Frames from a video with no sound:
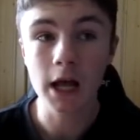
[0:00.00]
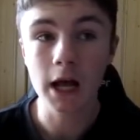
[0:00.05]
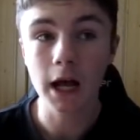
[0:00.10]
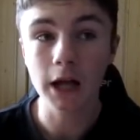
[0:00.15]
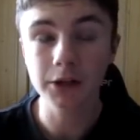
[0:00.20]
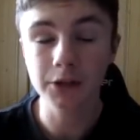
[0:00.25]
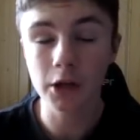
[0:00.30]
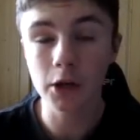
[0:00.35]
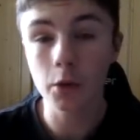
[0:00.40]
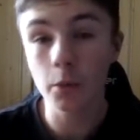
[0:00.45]
I
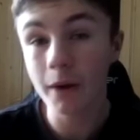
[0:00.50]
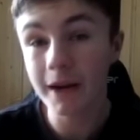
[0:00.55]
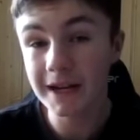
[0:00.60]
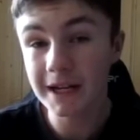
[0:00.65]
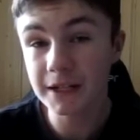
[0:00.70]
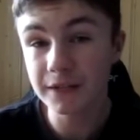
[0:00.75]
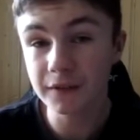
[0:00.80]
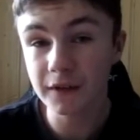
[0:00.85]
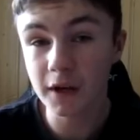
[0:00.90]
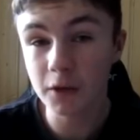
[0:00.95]
don't know when
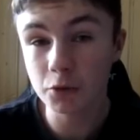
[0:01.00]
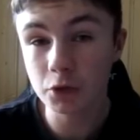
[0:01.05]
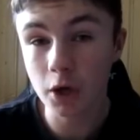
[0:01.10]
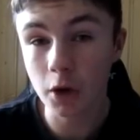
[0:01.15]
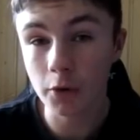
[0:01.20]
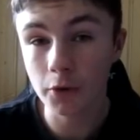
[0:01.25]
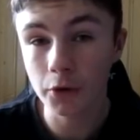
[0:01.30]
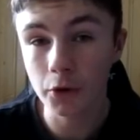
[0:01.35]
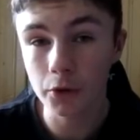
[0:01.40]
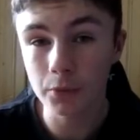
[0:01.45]
this video is
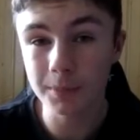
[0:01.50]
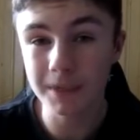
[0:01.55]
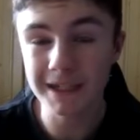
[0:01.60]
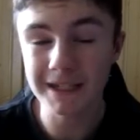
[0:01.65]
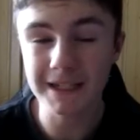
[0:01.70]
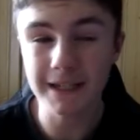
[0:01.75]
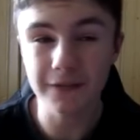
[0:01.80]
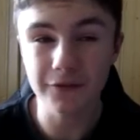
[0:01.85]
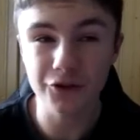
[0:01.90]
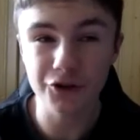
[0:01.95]
going up,
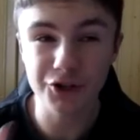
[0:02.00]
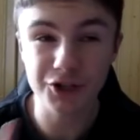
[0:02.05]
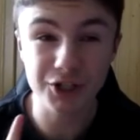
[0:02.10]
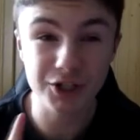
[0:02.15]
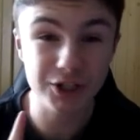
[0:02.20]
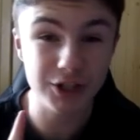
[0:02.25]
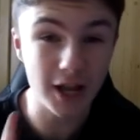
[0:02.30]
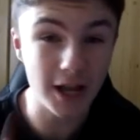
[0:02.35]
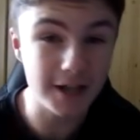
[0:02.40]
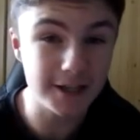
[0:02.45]
it's either a
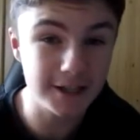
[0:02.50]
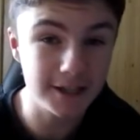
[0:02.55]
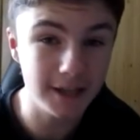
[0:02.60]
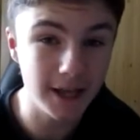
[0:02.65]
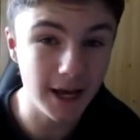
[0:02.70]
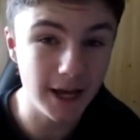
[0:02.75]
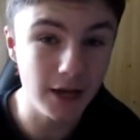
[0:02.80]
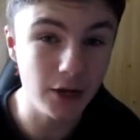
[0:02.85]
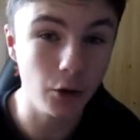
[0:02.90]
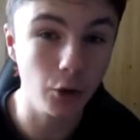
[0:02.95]

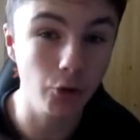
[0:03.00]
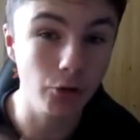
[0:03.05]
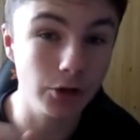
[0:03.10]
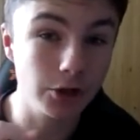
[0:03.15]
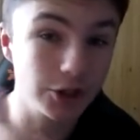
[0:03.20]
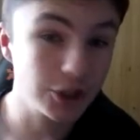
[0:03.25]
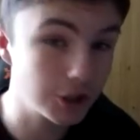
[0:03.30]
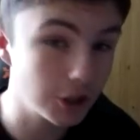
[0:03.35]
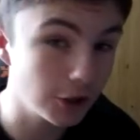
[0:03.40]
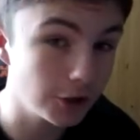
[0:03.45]
Saturday or a
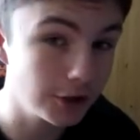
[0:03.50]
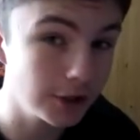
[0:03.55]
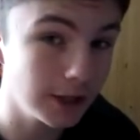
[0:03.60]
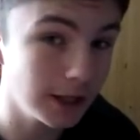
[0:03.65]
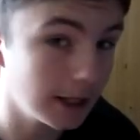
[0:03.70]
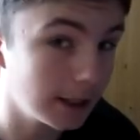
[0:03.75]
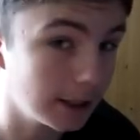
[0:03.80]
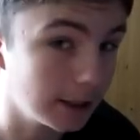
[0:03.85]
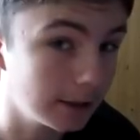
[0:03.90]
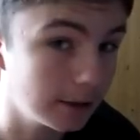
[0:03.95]

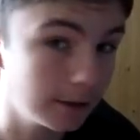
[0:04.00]
Sunday.